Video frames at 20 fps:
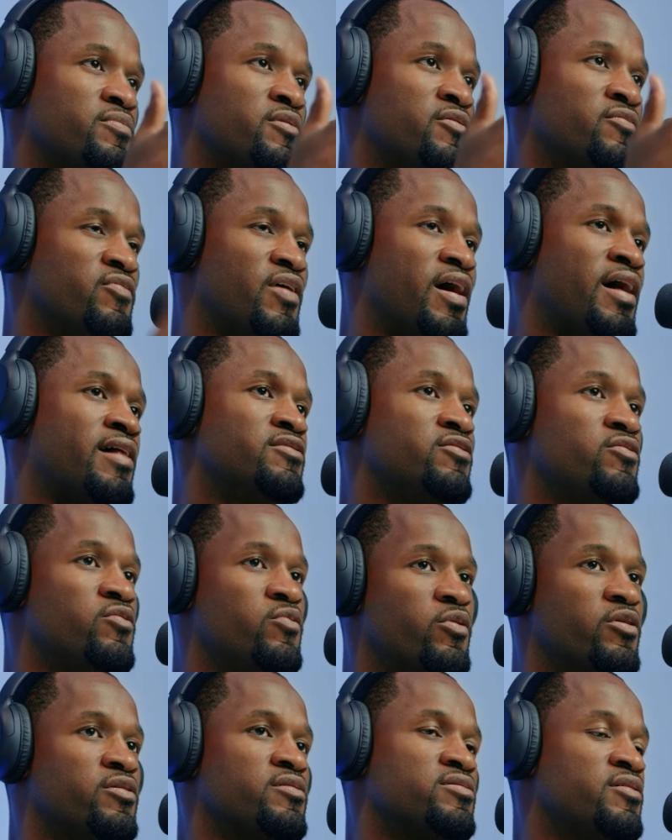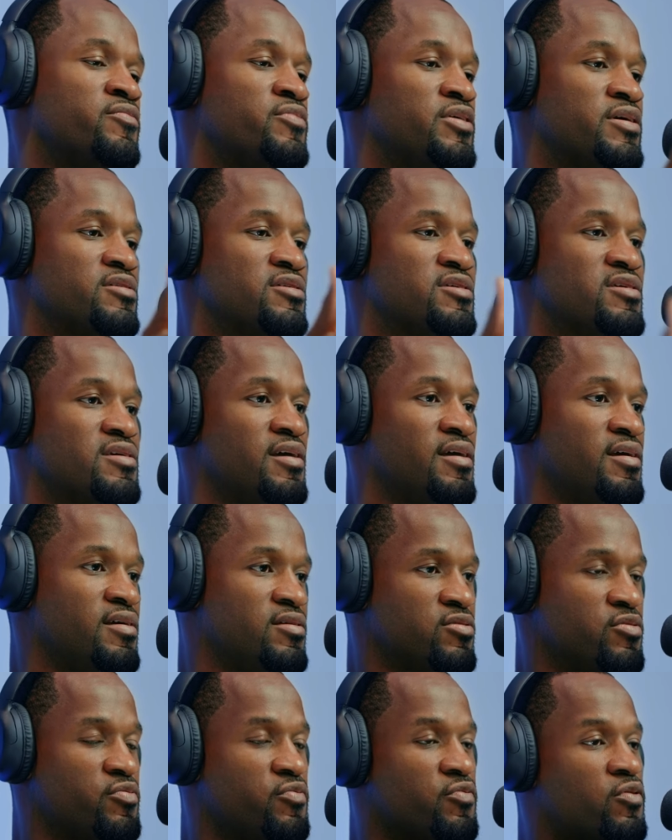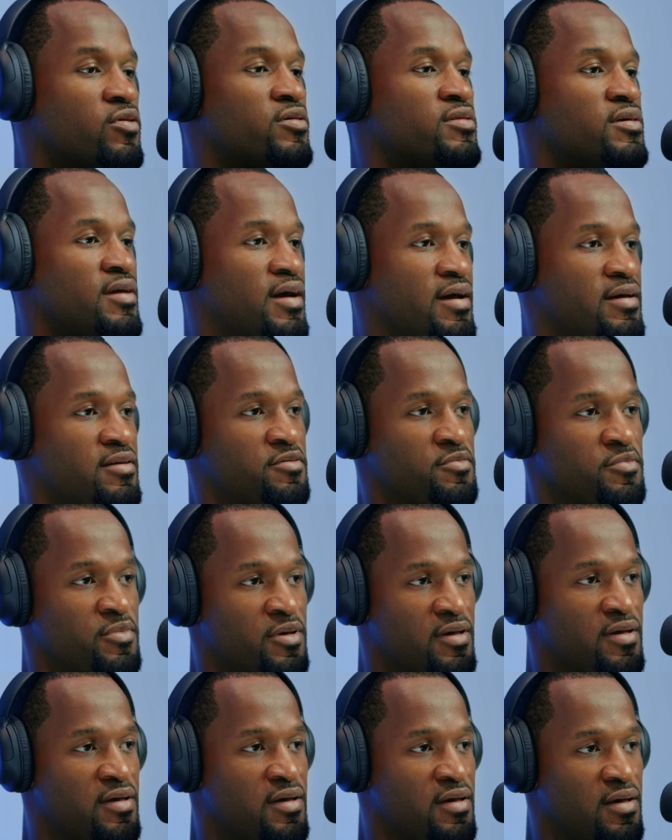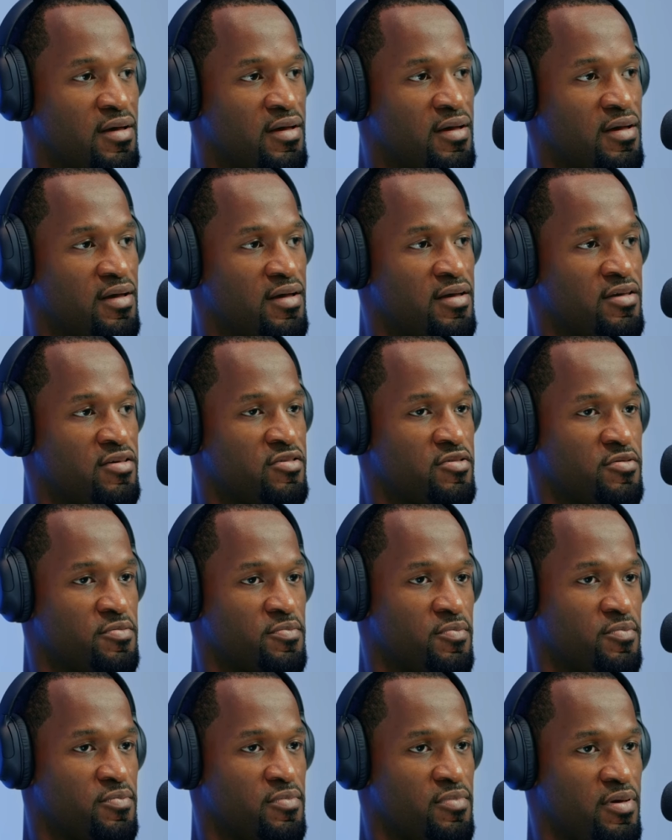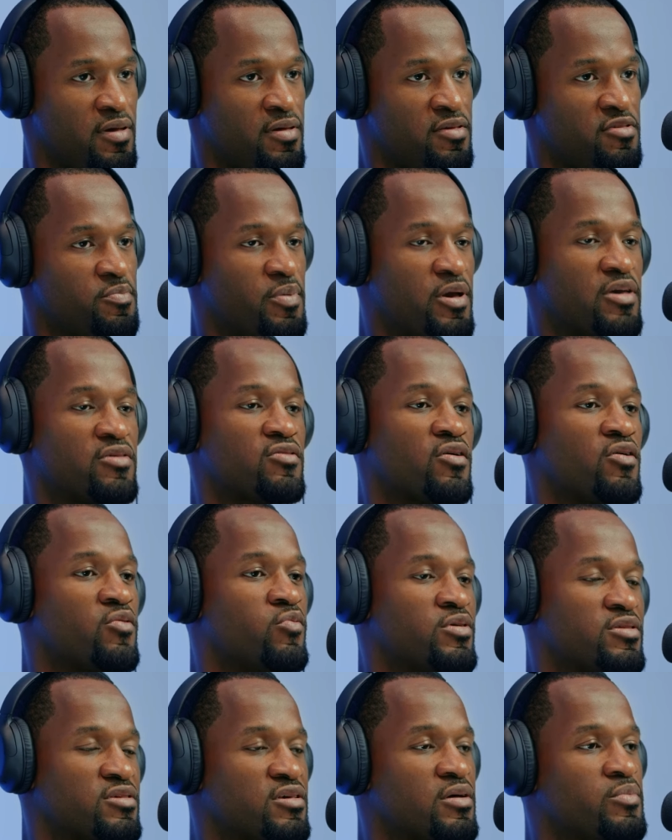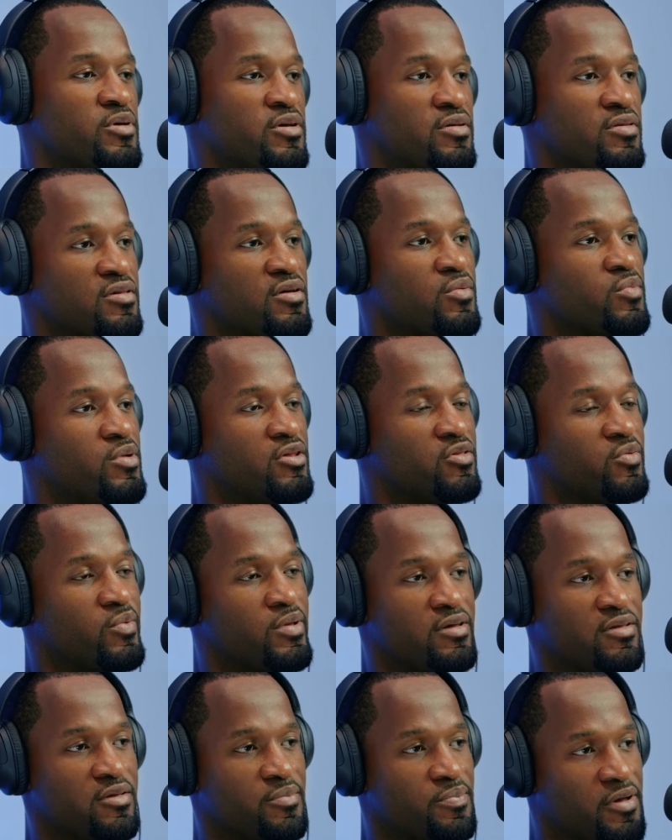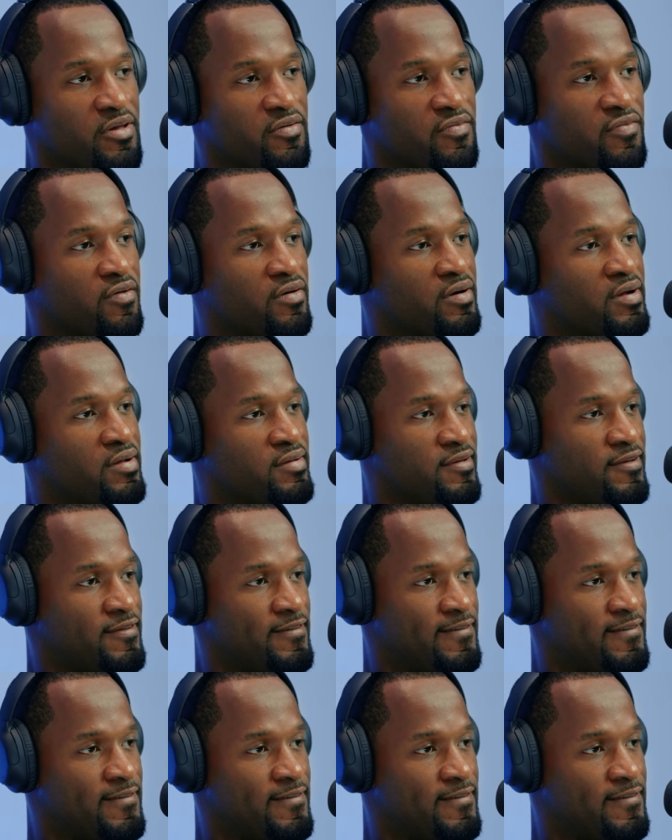the value worth of exchange for the item, is is based on what someone someone is willing to pay for it.